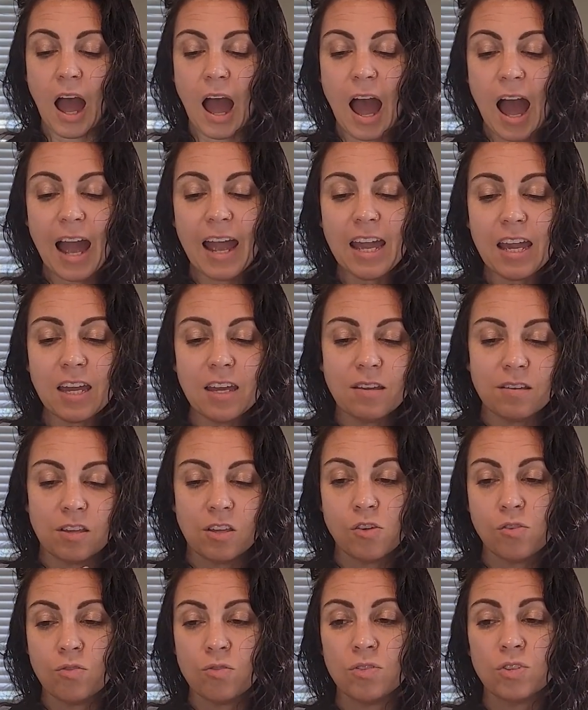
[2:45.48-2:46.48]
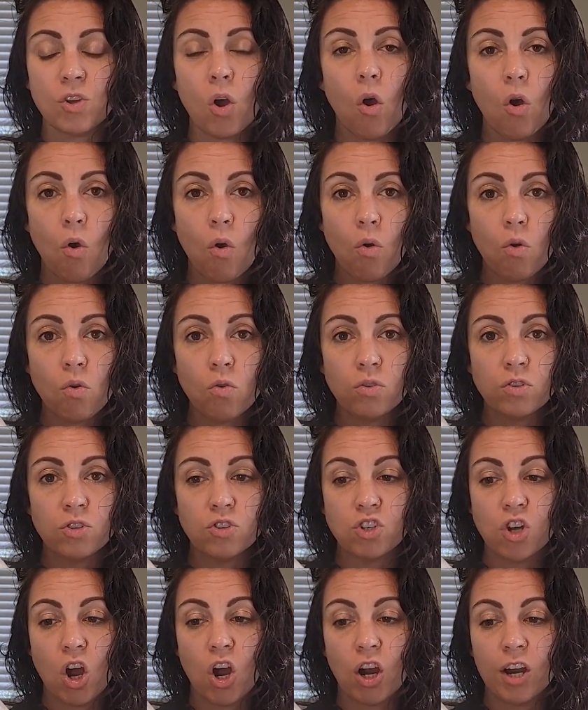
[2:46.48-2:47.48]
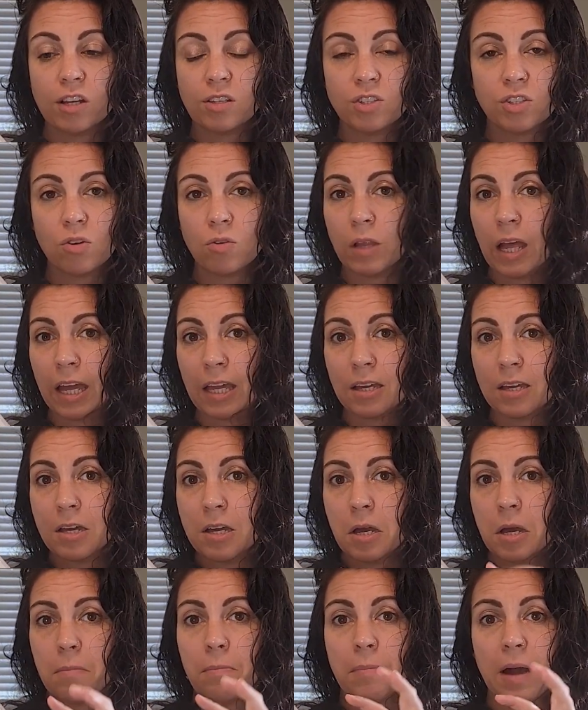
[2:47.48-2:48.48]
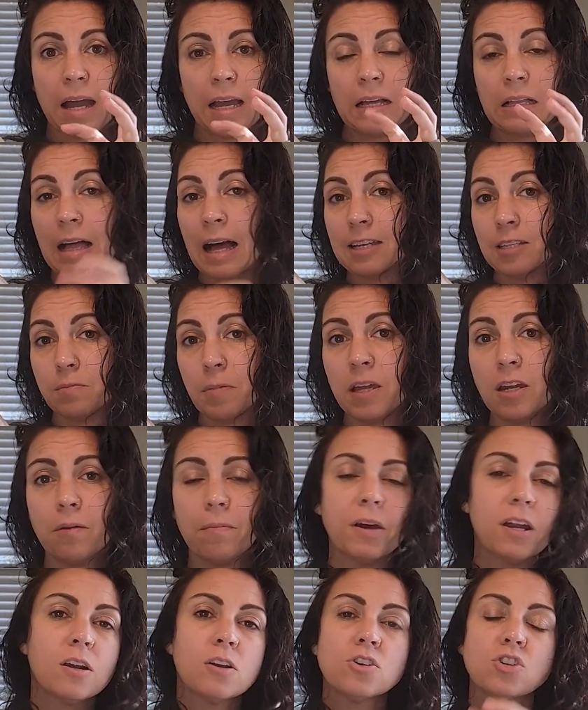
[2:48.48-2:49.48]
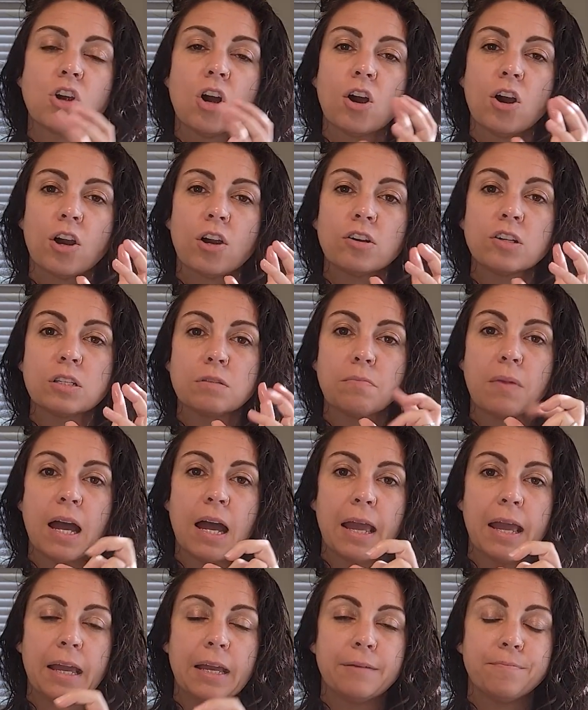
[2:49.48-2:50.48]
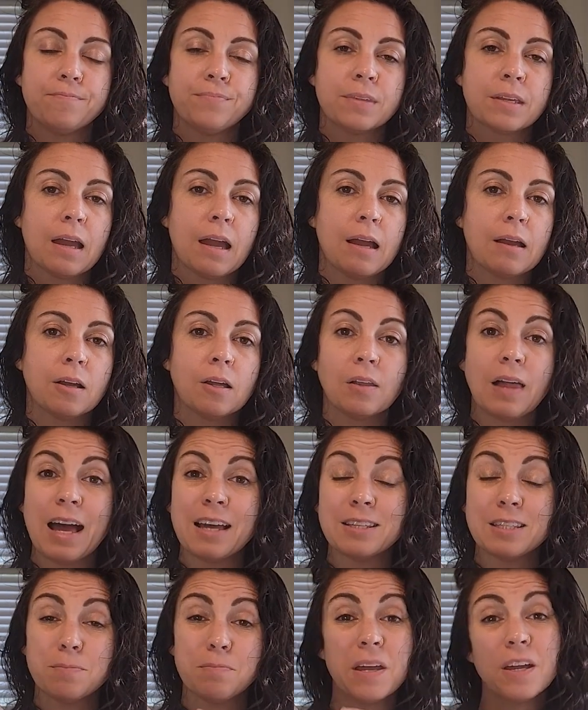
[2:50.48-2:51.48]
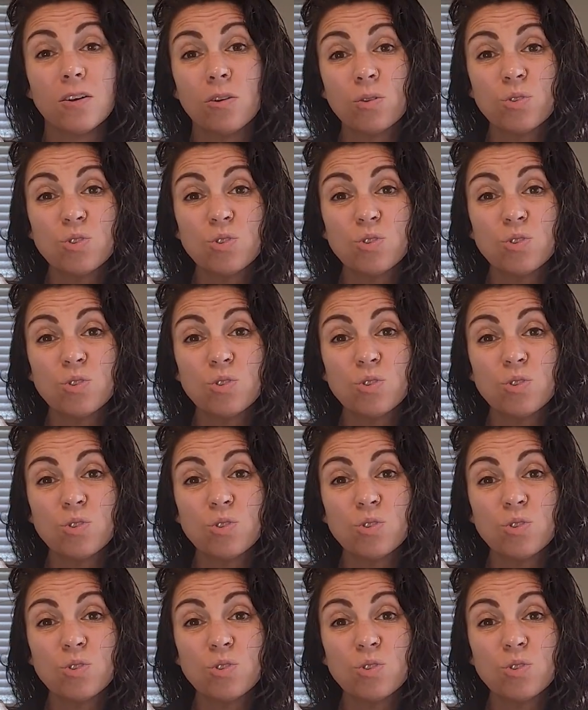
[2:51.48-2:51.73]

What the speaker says: I use old jars, so like my glass peanut butter jars, my glass pickle